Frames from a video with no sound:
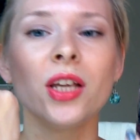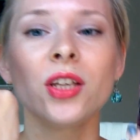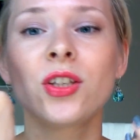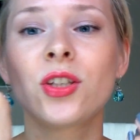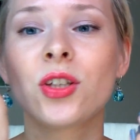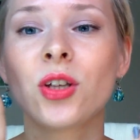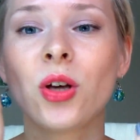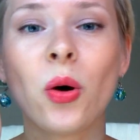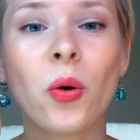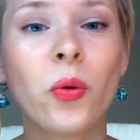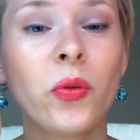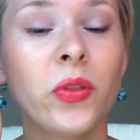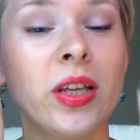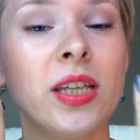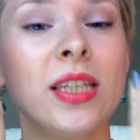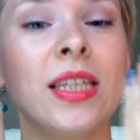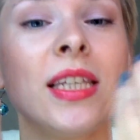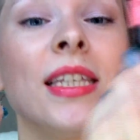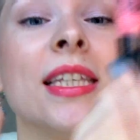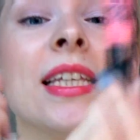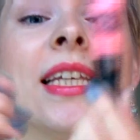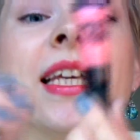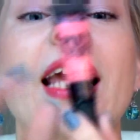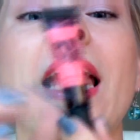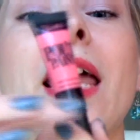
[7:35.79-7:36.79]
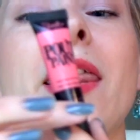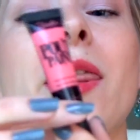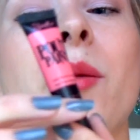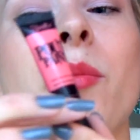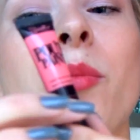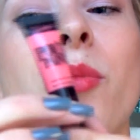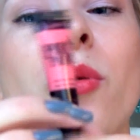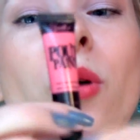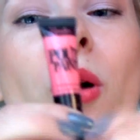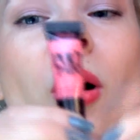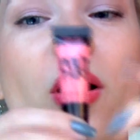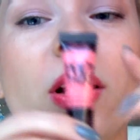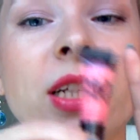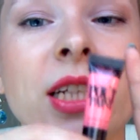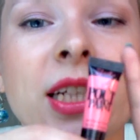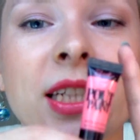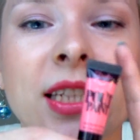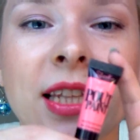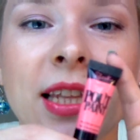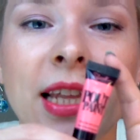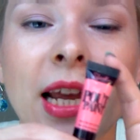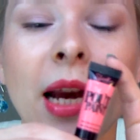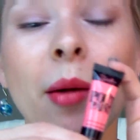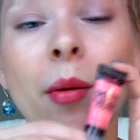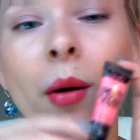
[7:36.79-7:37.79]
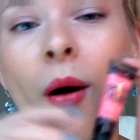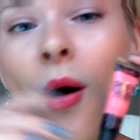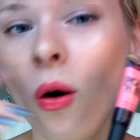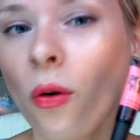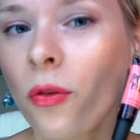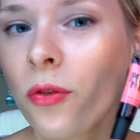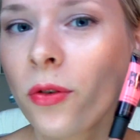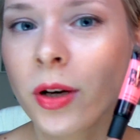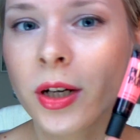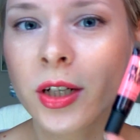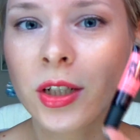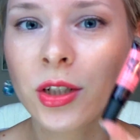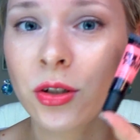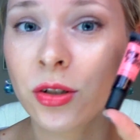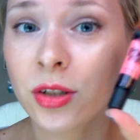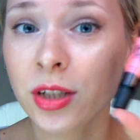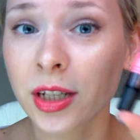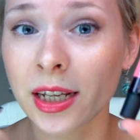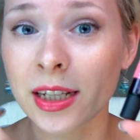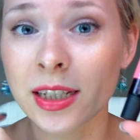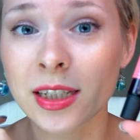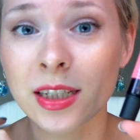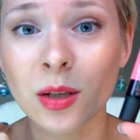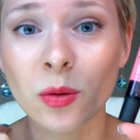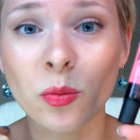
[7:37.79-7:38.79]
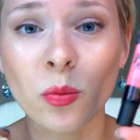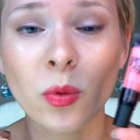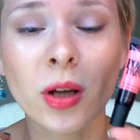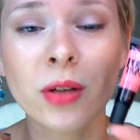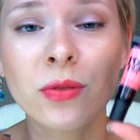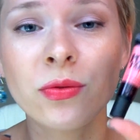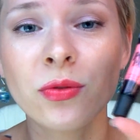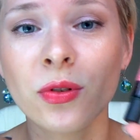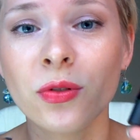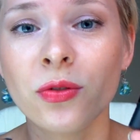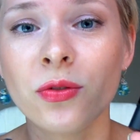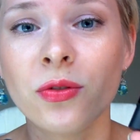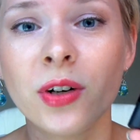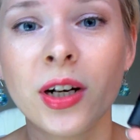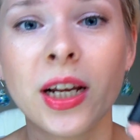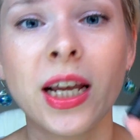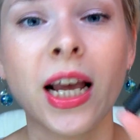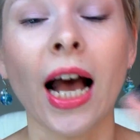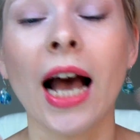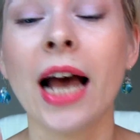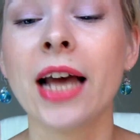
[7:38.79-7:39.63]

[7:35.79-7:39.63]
So this is again a product that I'm offering to send someone for free.